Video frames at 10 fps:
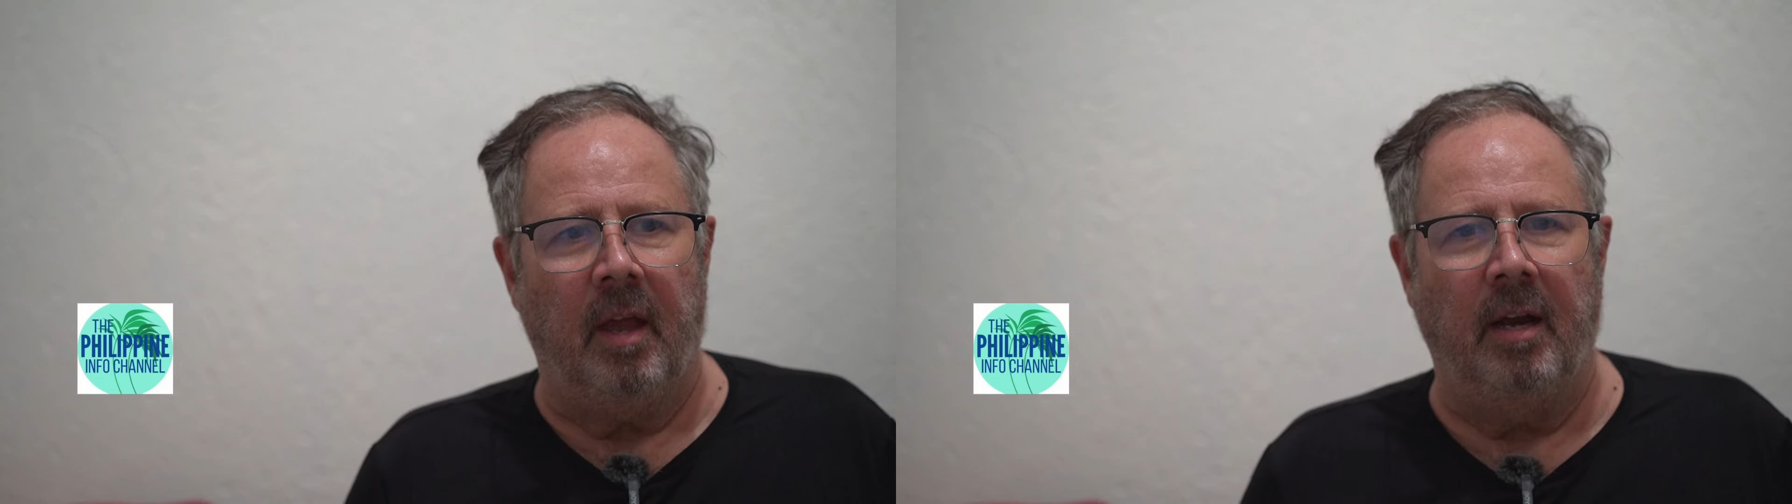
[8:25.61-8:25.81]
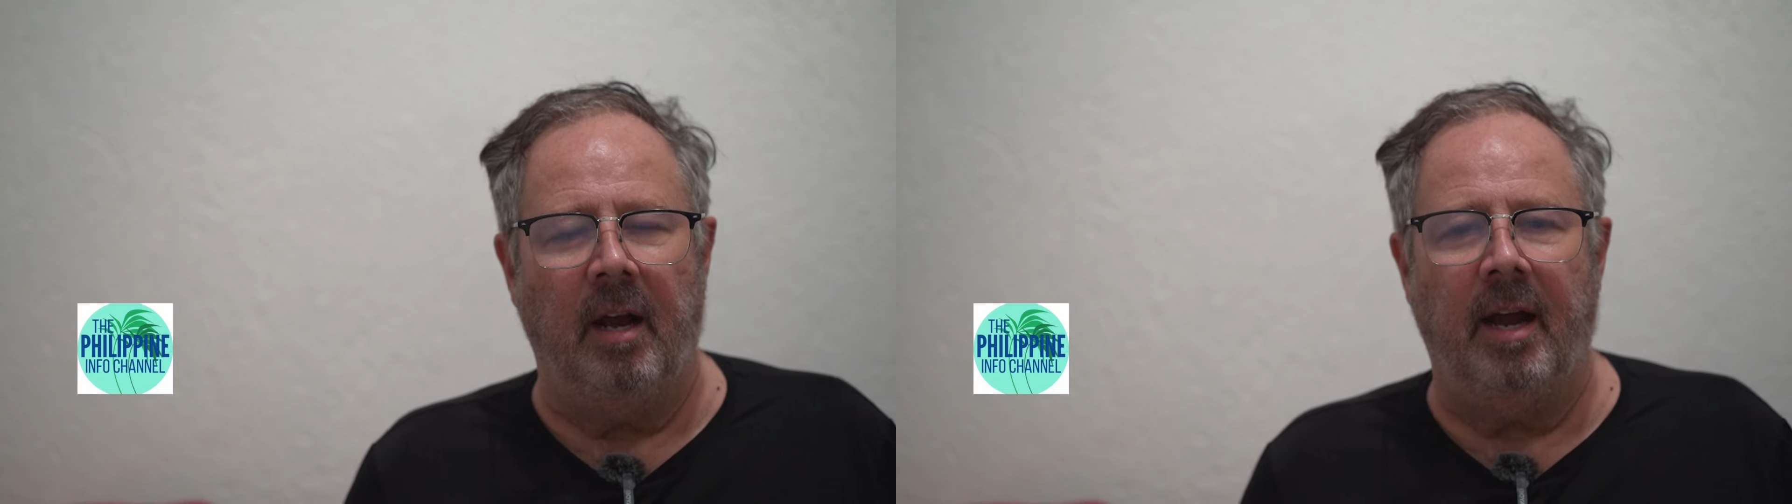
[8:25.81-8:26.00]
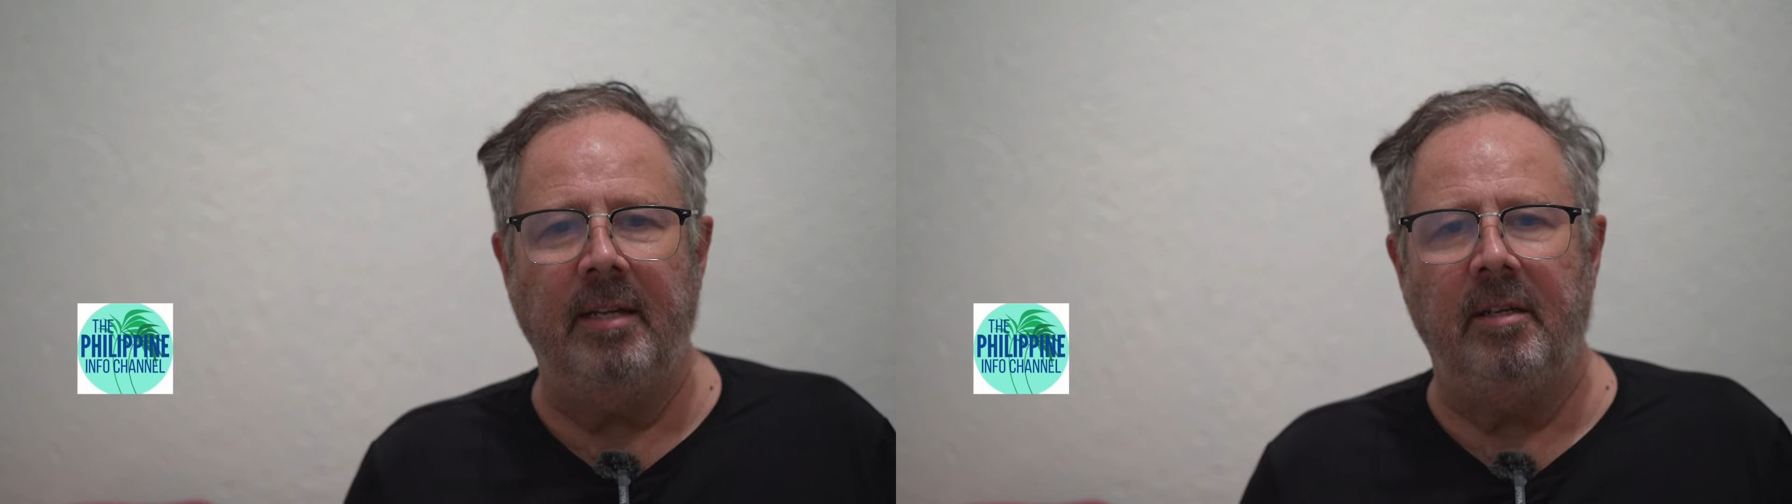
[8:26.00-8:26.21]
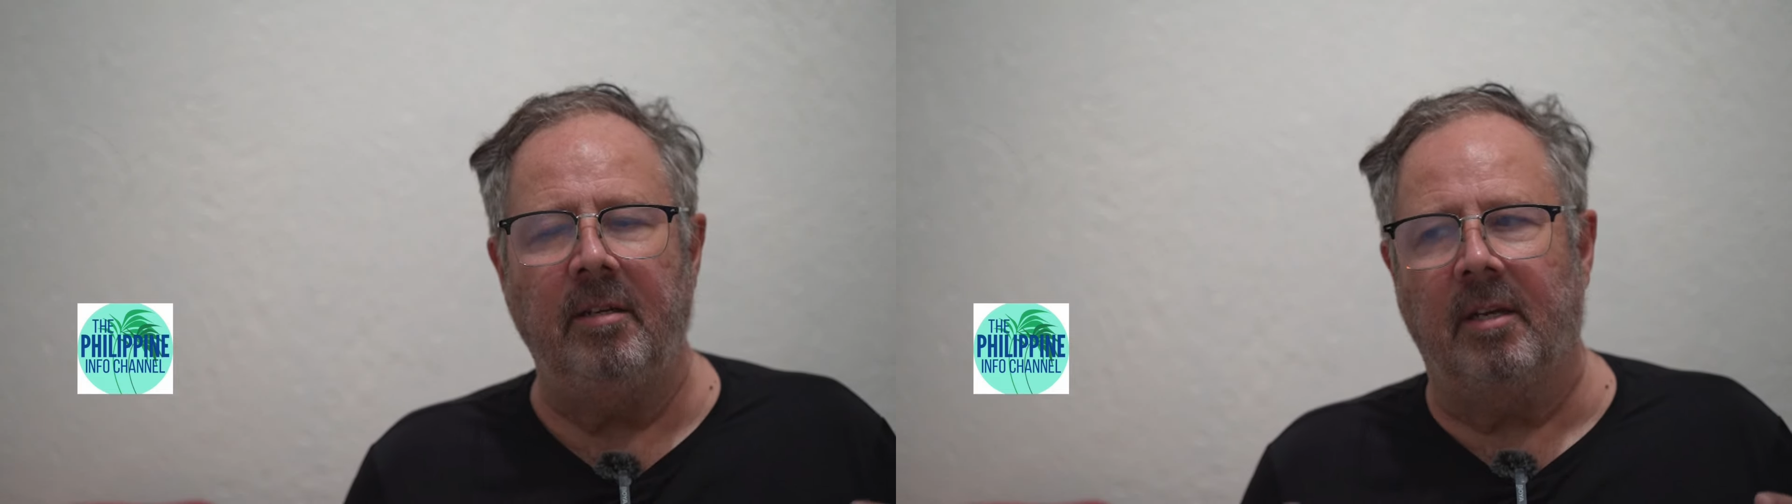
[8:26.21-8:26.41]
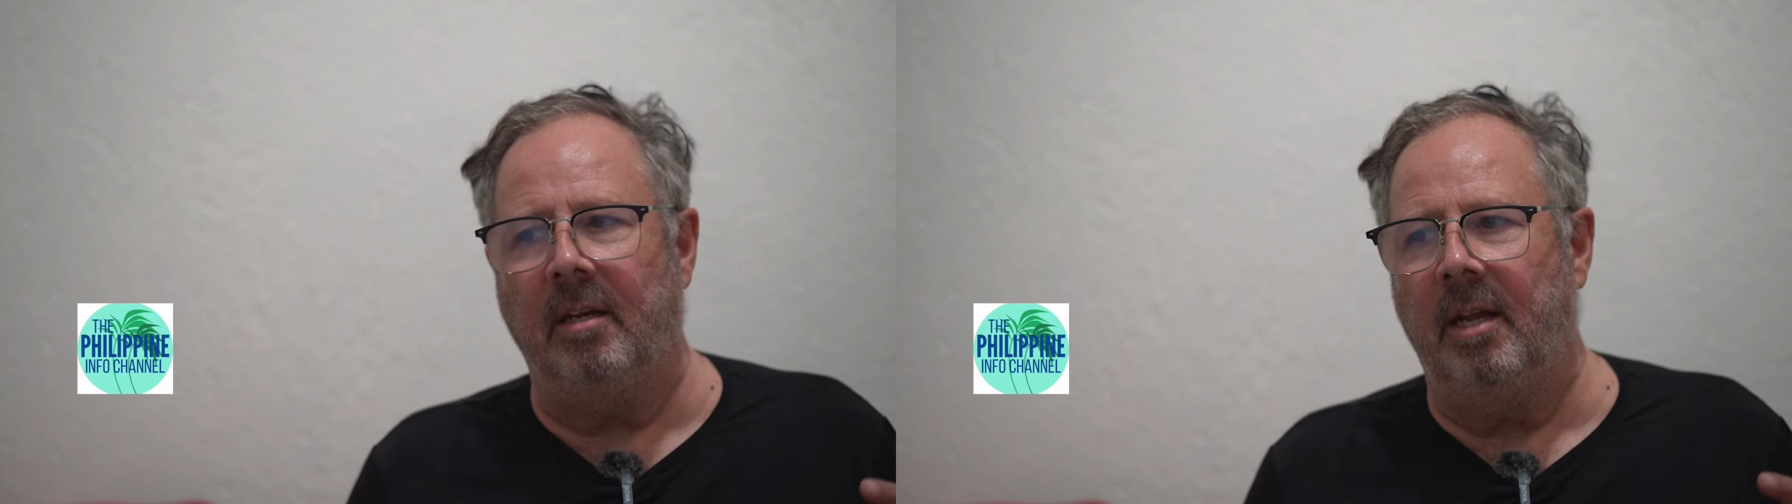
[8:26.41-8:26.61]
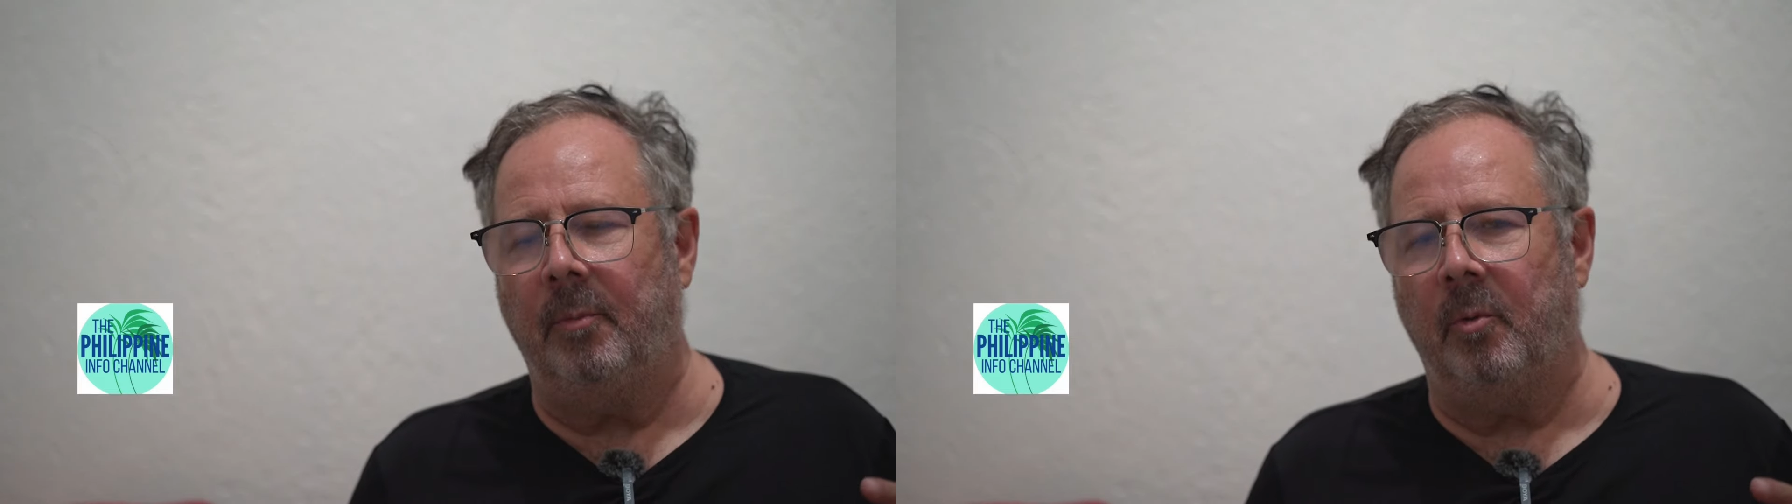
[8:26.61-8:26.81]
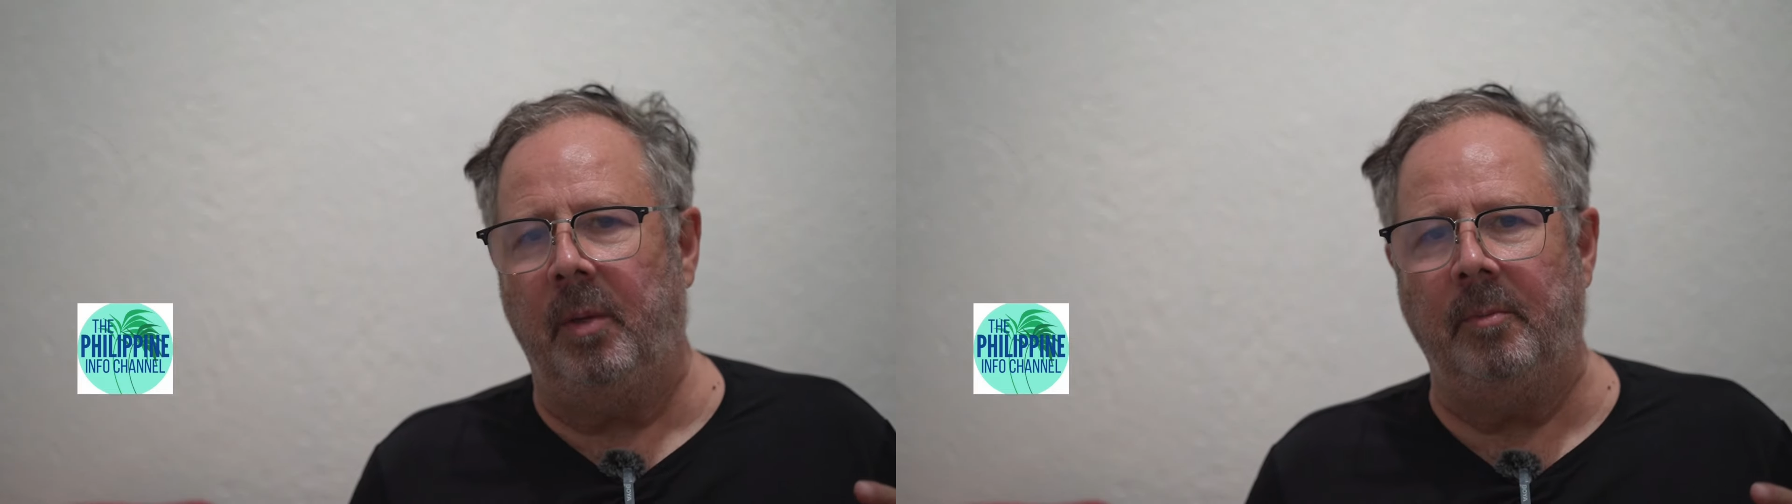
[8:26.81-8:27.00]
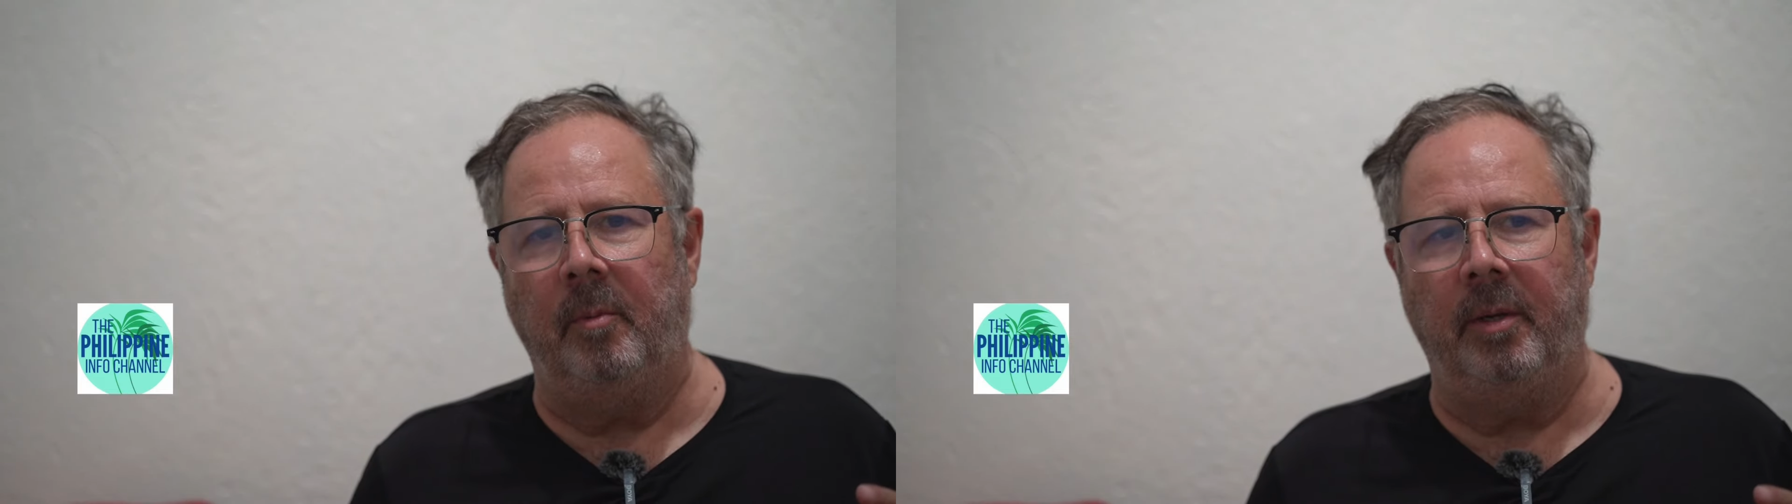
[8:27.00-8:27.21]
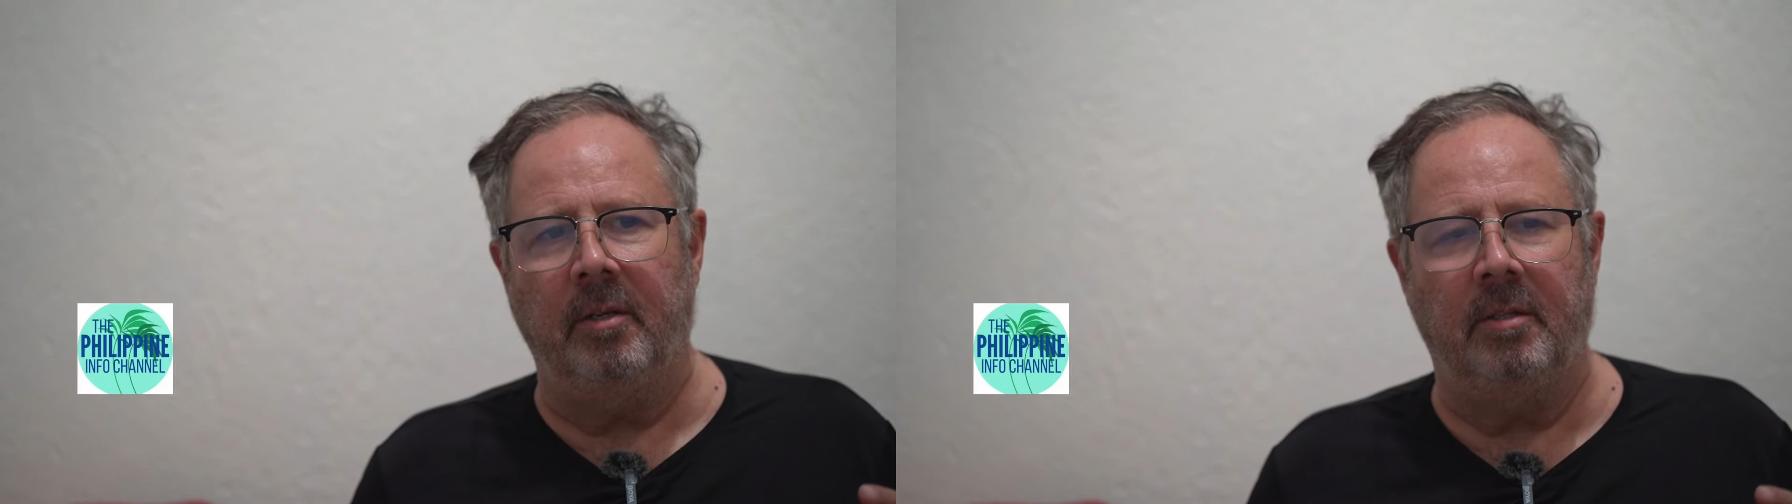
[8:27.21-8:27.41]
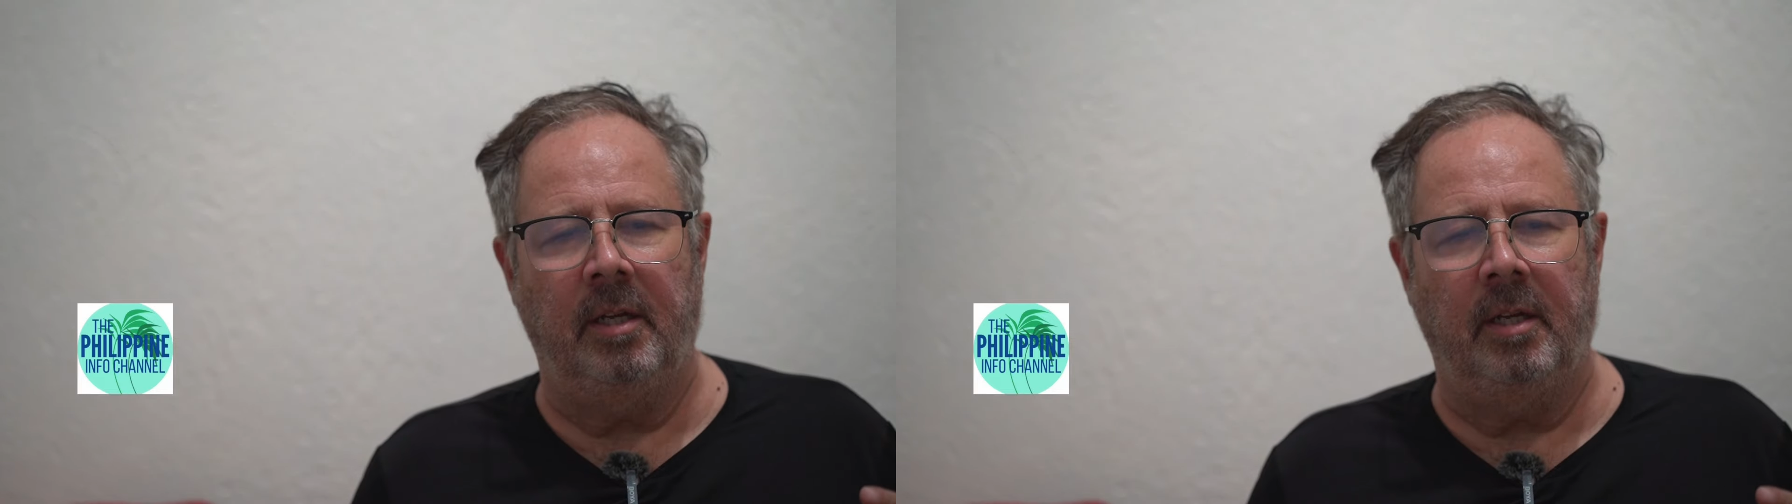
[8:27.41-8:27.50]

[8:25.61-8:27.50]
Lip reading: And I didn't connect with people because